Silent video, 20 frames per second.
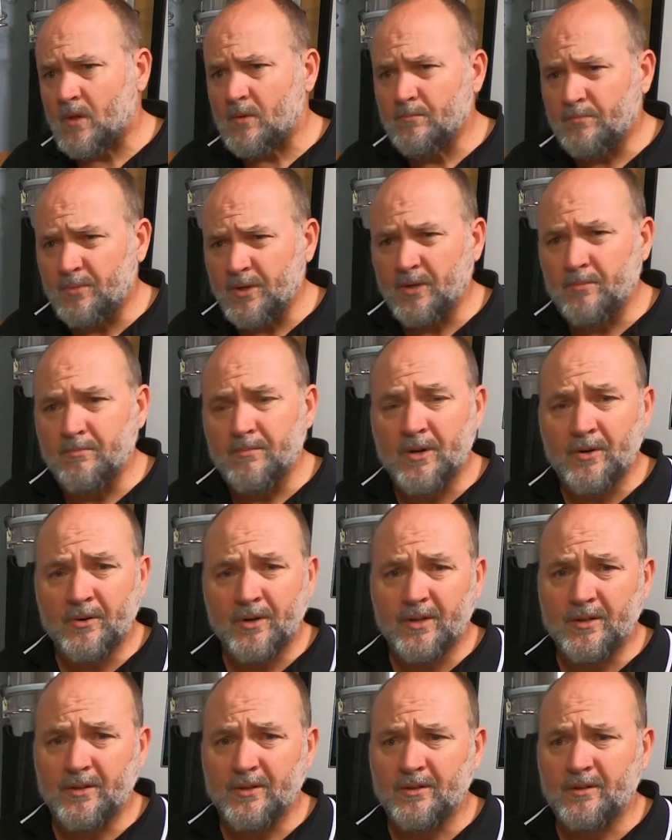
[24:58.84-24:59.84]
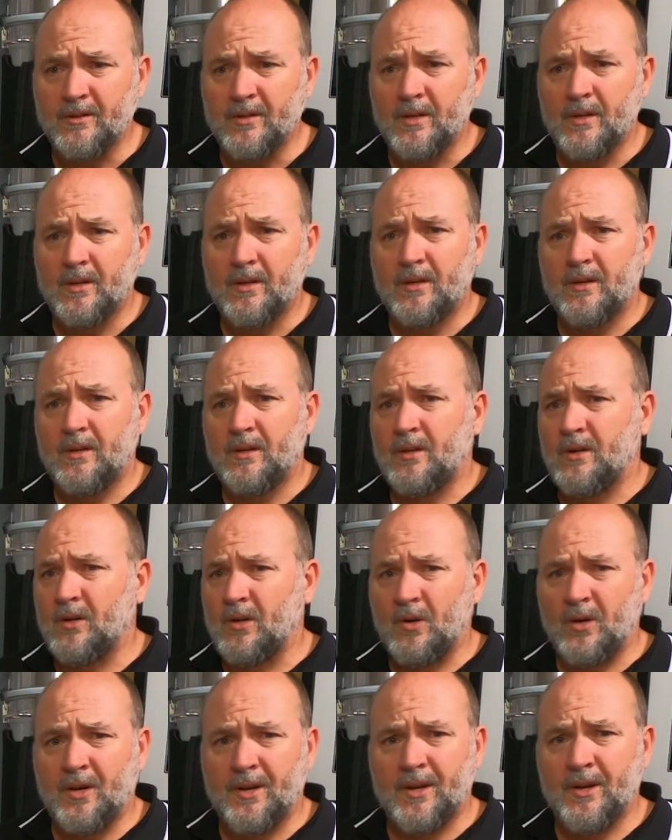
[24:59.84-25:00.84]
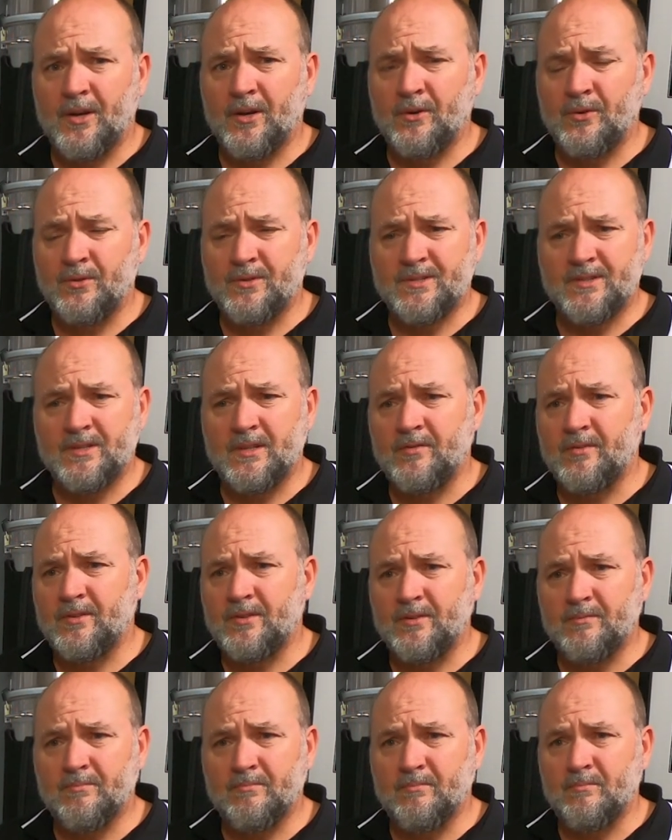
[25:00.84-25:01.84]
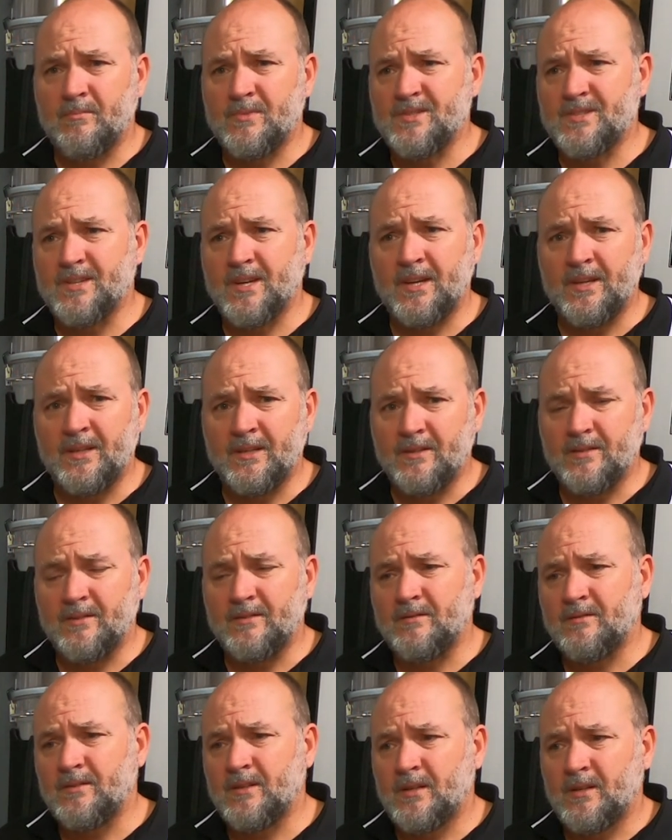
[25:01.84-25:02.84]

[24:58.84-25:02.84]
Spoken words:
big American, Idaho 7 and Mosaic and